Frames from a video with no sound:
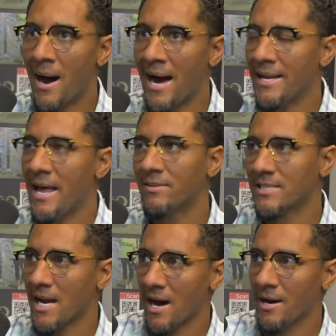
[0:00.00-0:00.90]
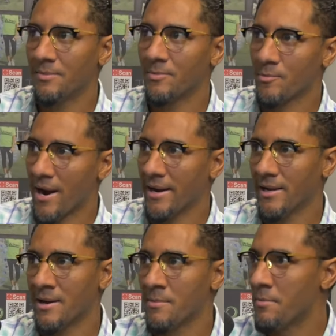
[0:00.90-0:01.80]
I didn't have a job,
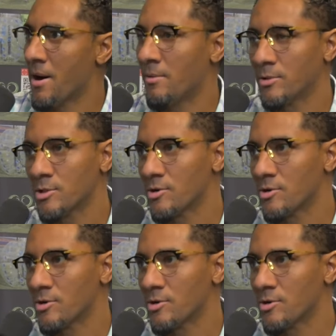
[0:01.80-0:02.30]
right? And my mom was